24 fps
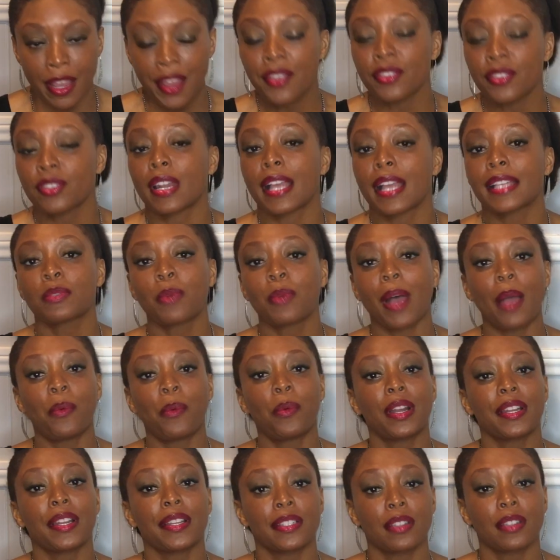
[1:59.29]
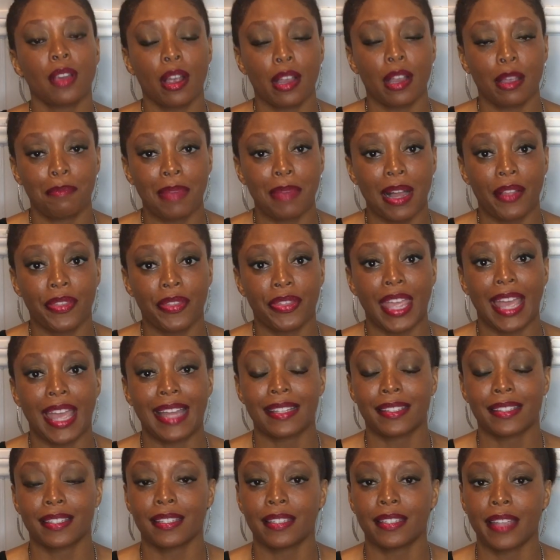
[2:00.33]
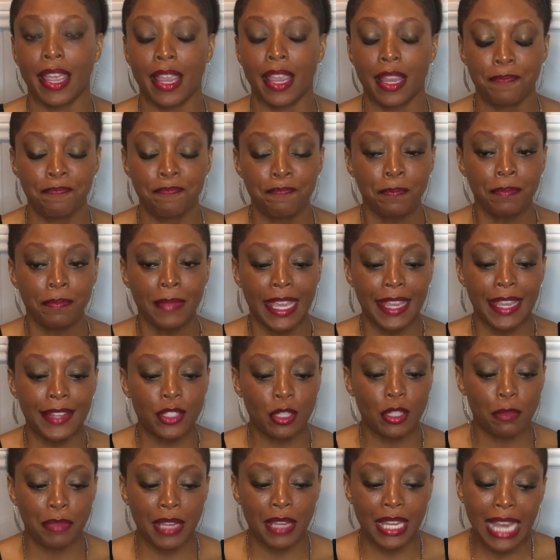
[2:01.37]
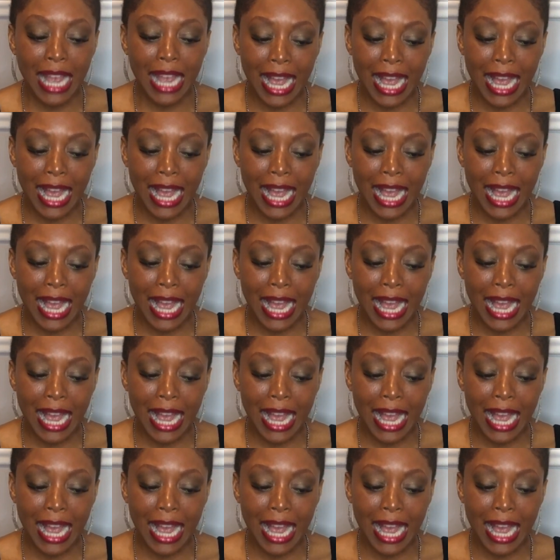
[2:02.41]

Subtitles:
So that's why I wanted to talk about that today. And to be